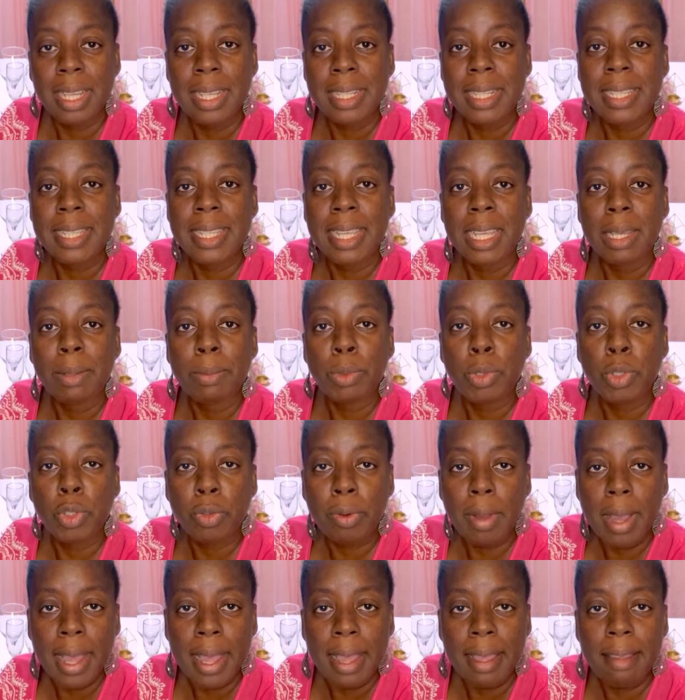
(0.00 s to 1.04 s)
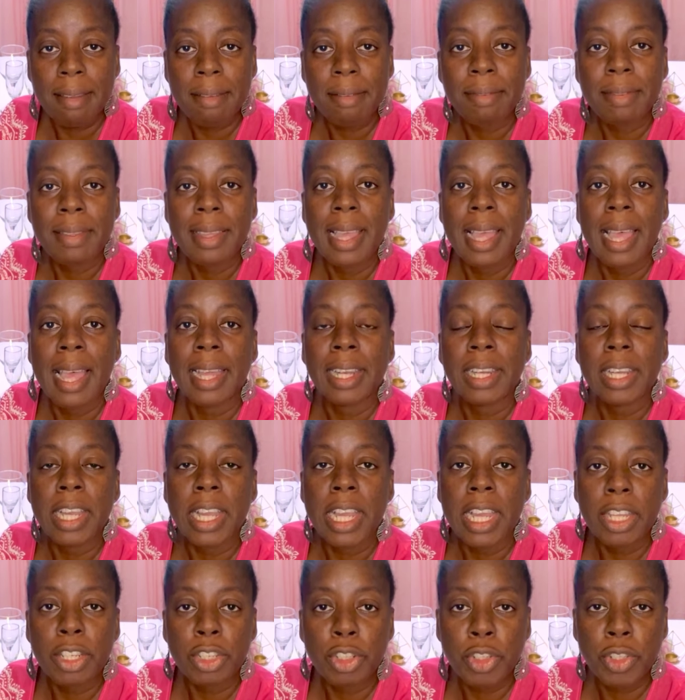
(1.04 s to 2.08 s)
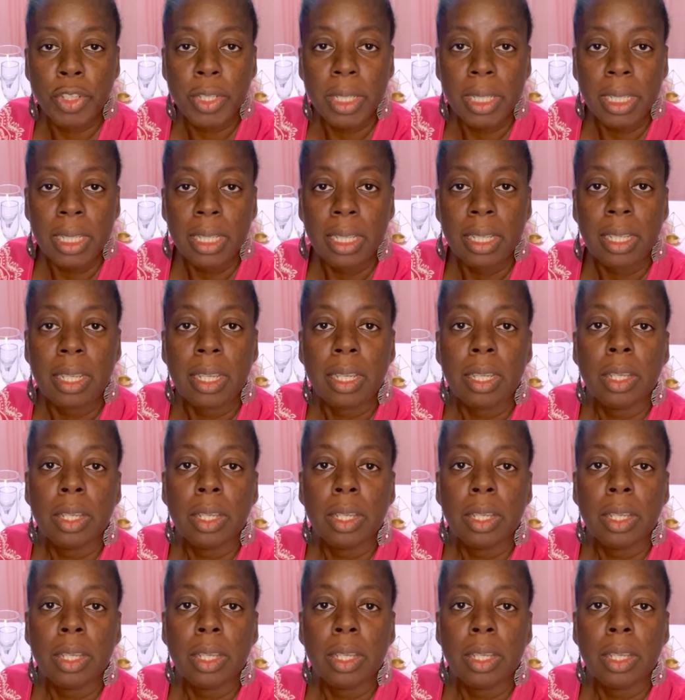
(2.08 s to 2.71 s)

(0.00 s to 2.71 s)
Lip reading: that same drive and energy